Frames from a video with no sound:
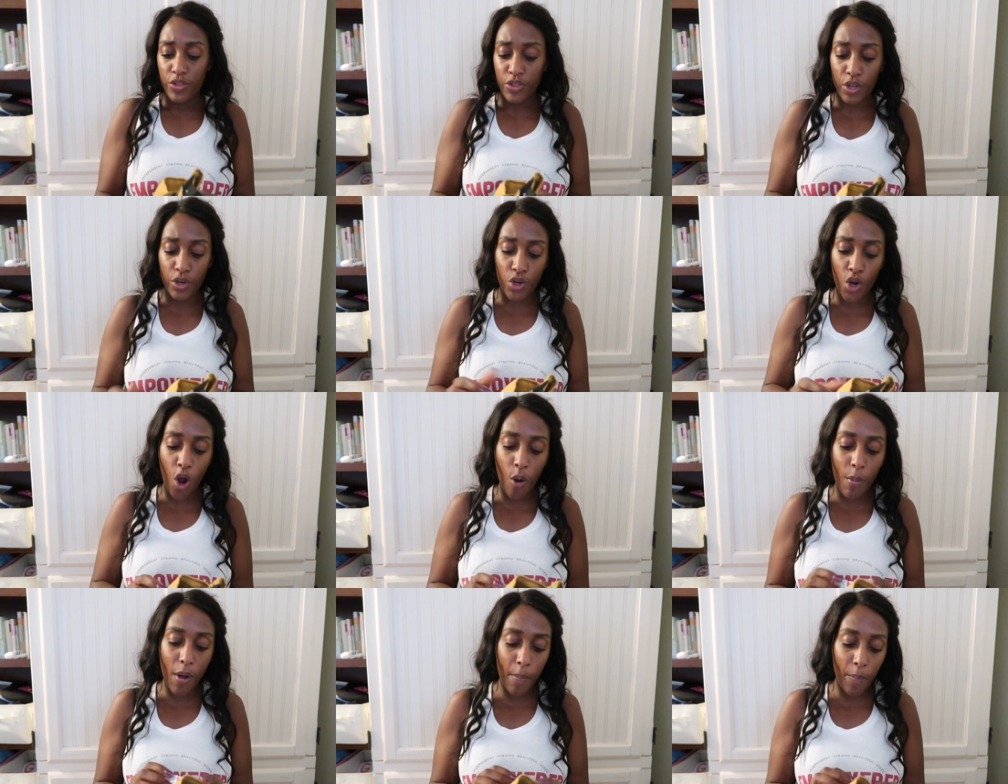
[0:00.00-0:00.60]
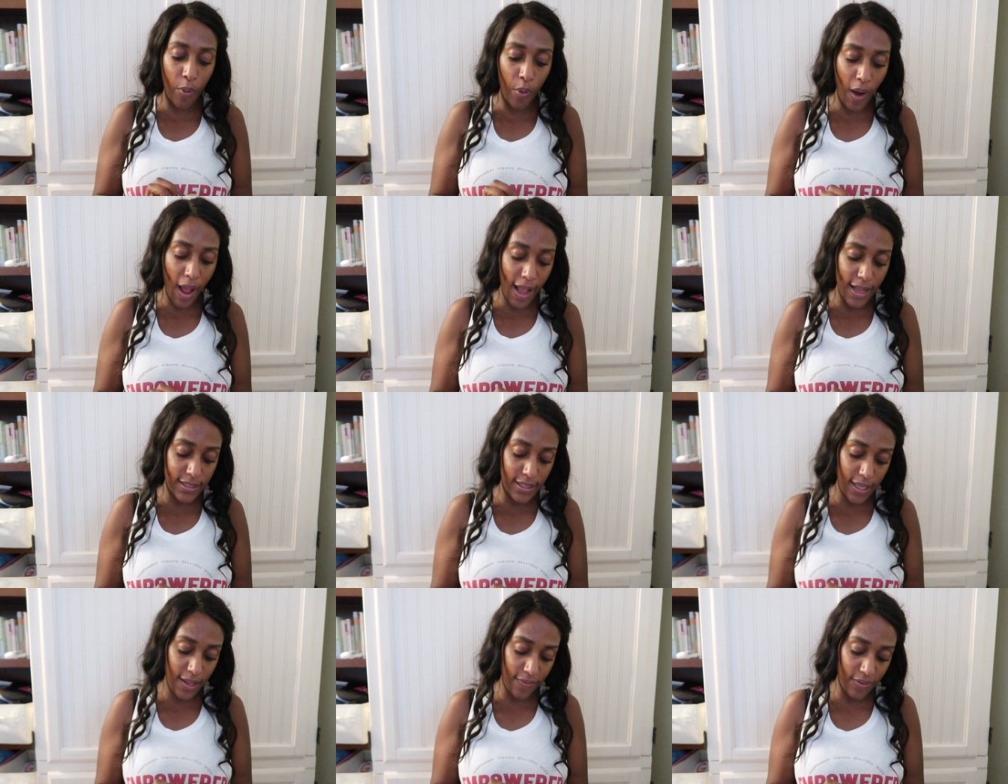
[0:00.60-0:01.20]
The normal
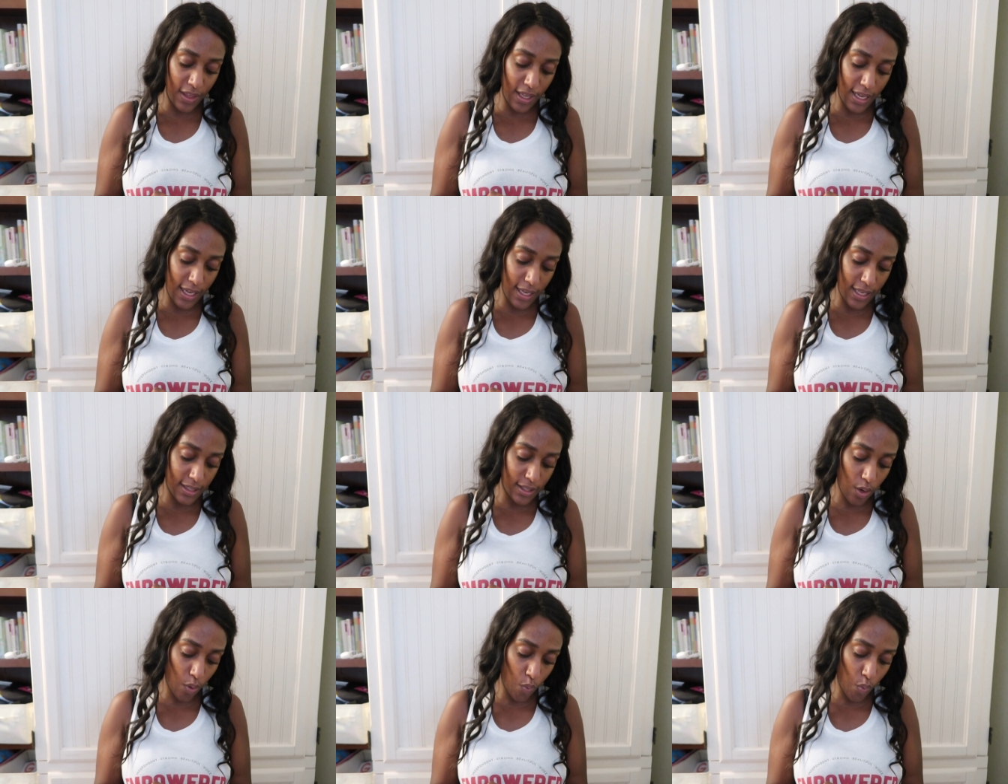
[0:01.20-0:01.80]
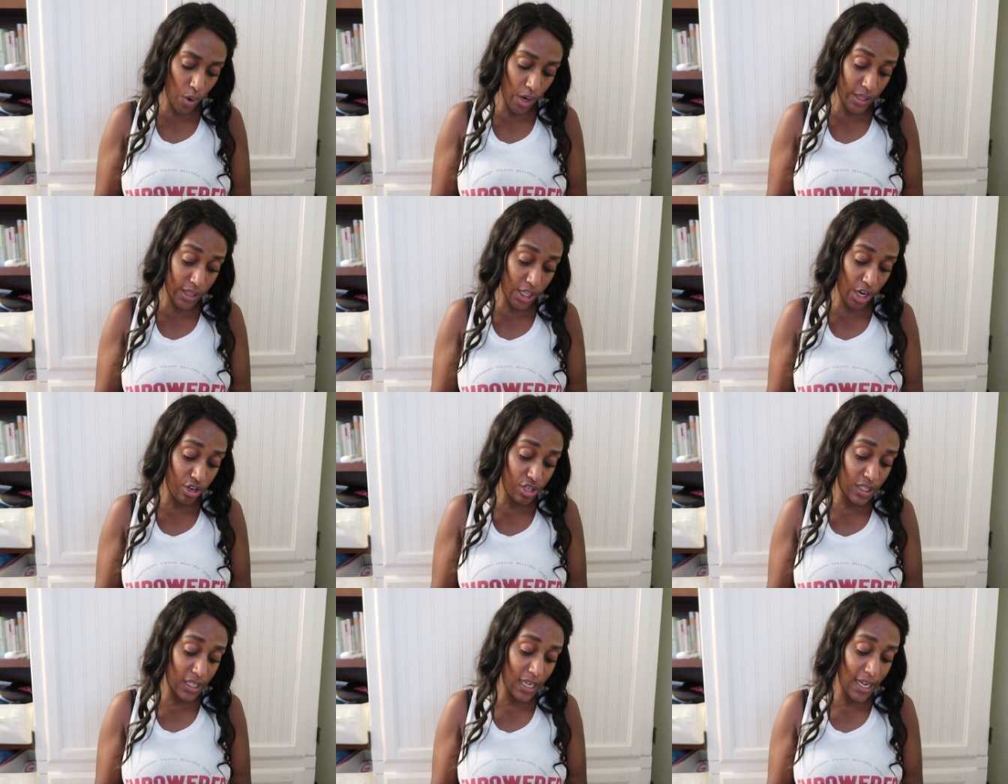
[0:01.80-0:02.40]
price of these were
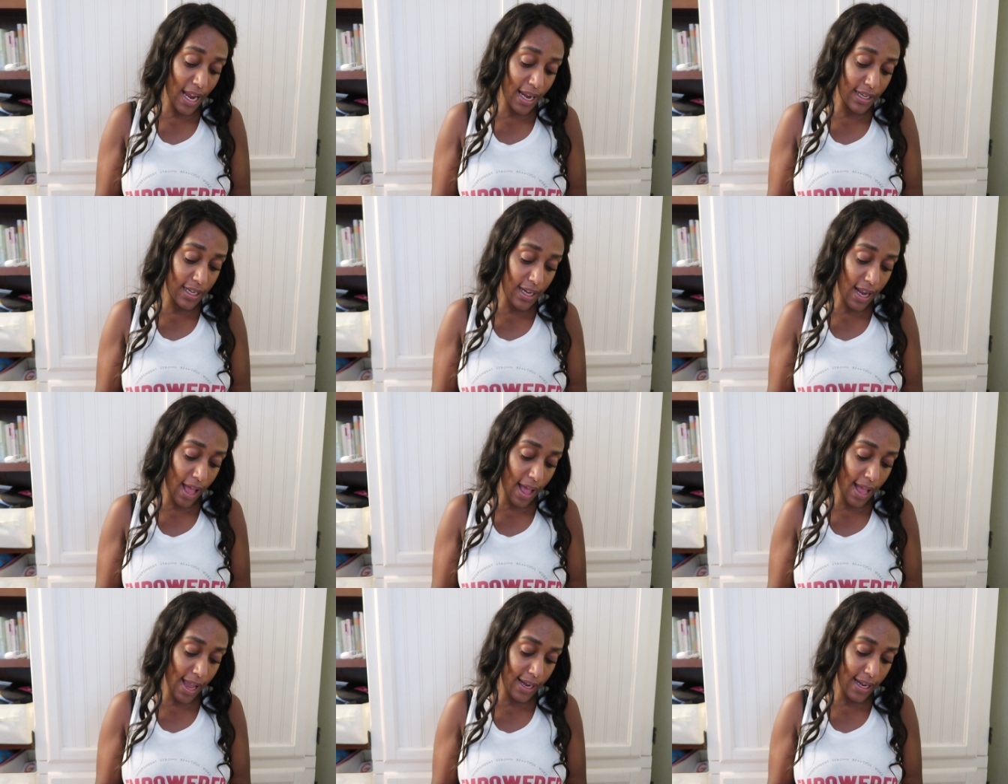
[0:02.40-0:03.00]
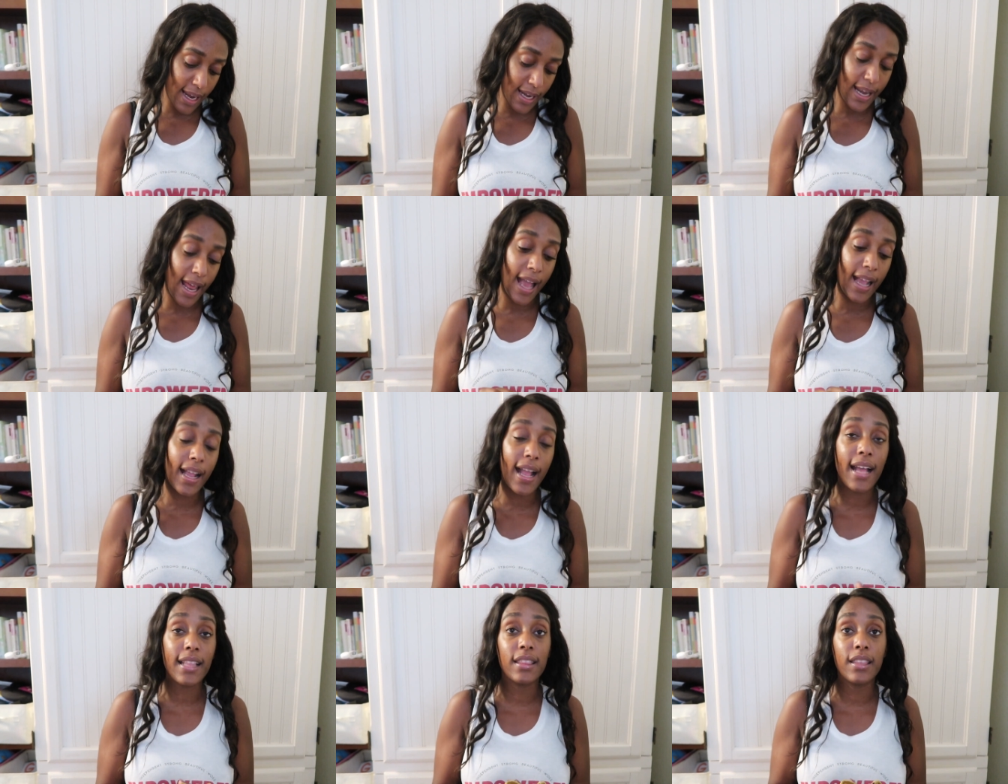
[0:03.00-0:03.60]
$13.99 and
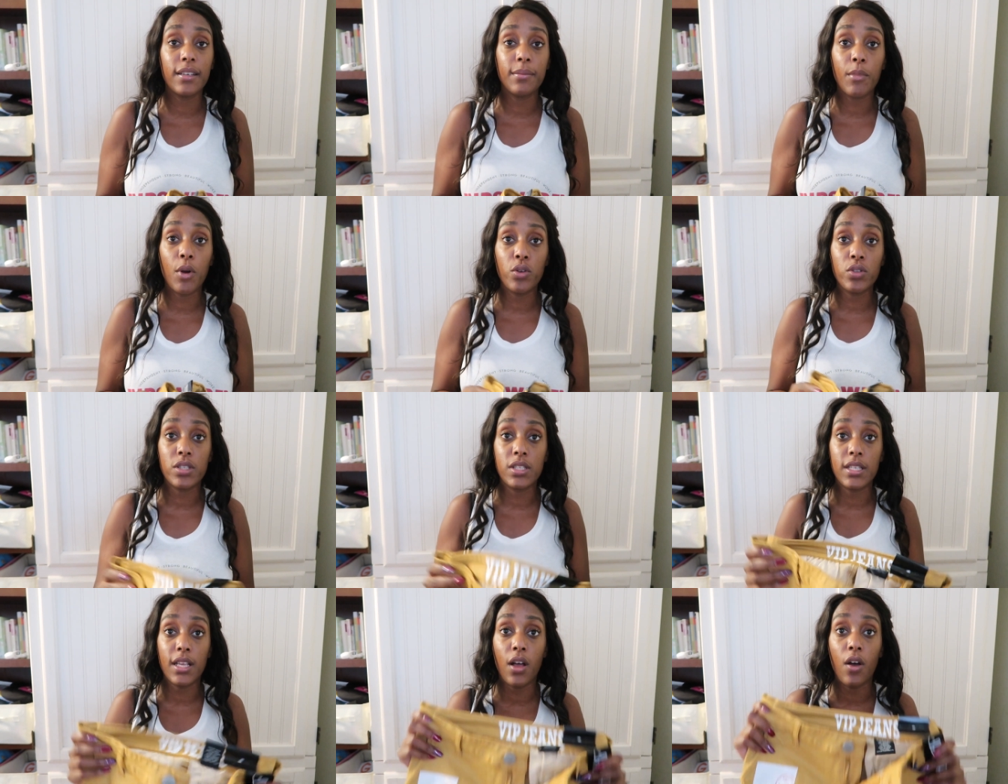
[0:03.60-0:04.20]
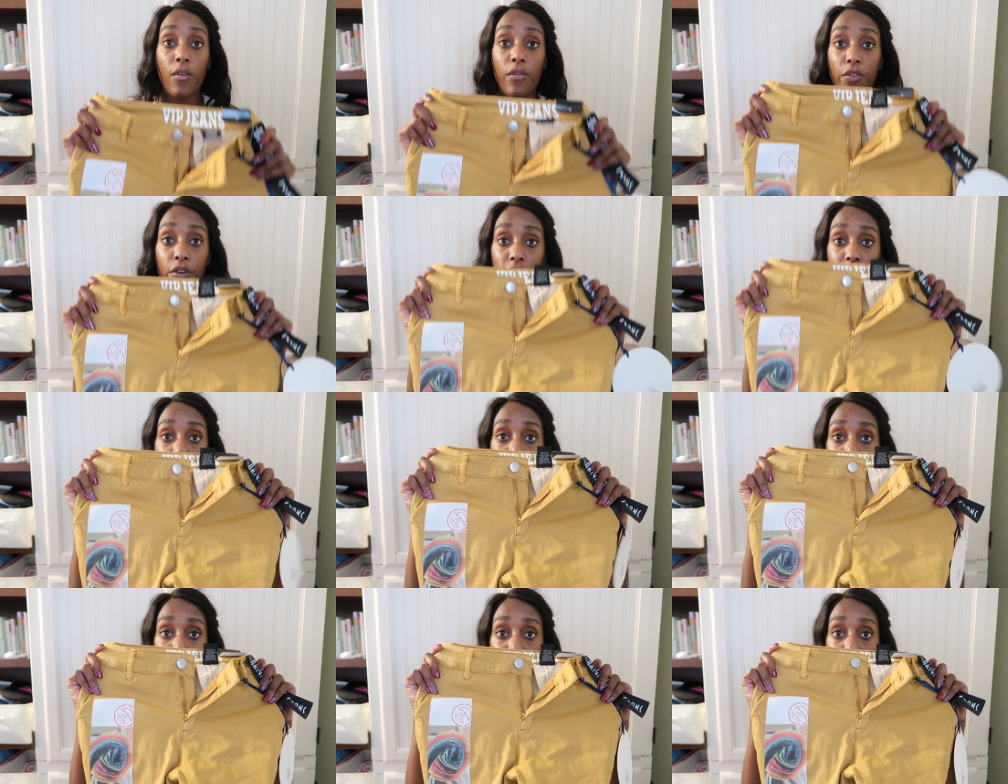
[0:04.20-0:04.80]
I got them on sale for
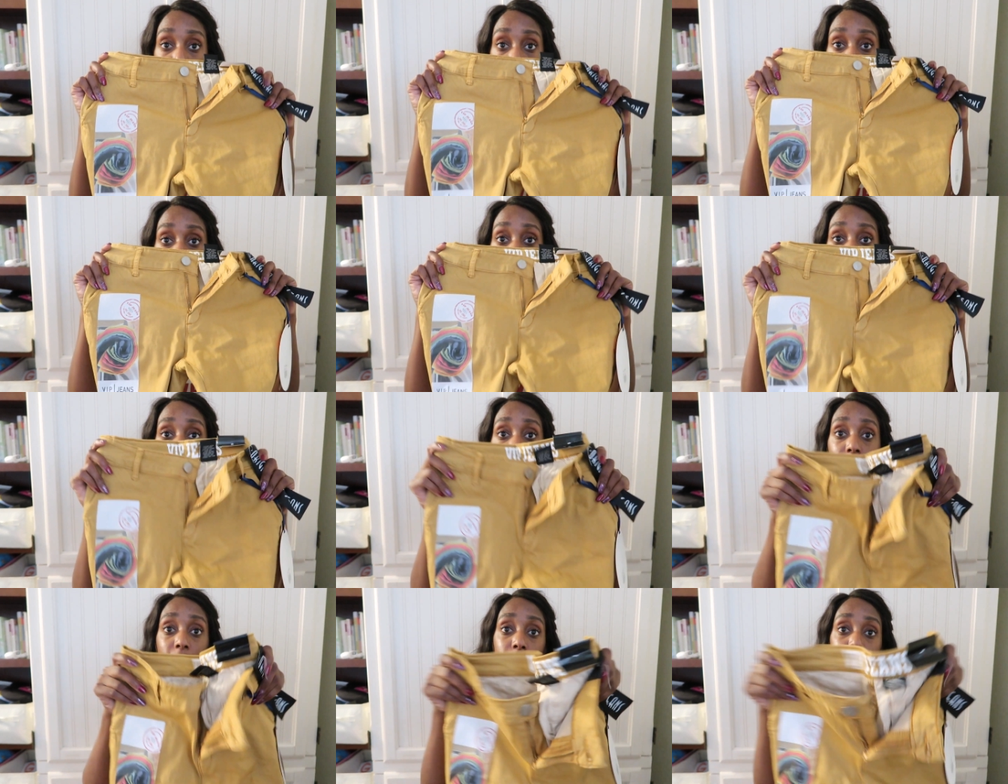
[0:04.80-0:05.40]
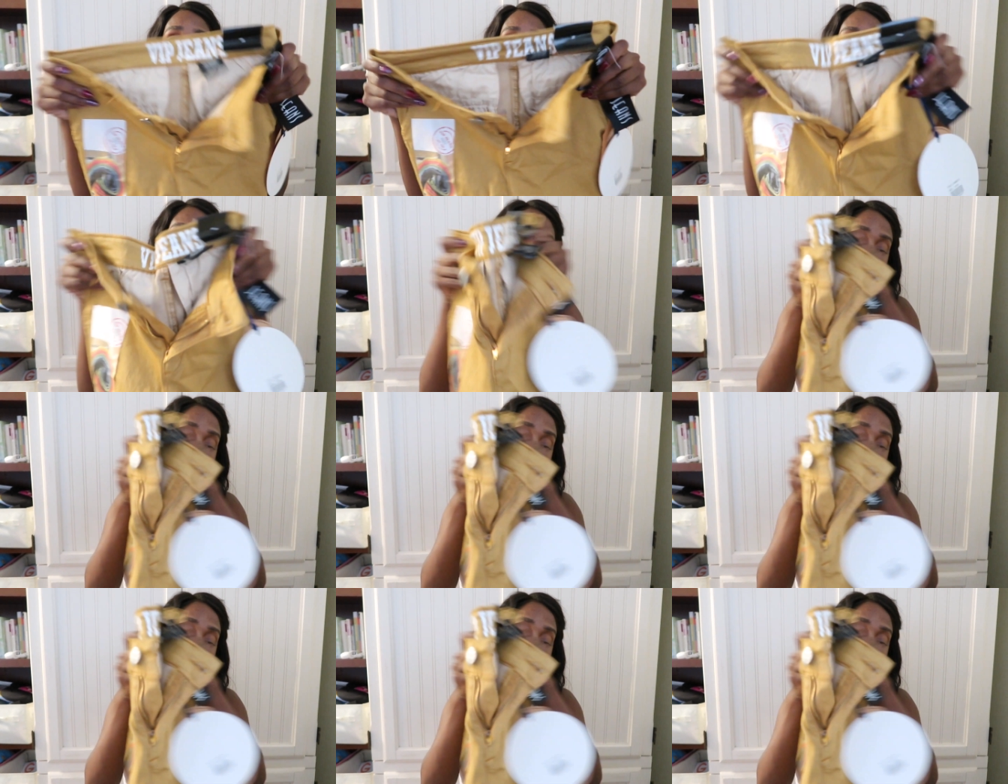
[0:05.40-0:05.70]
$9.99.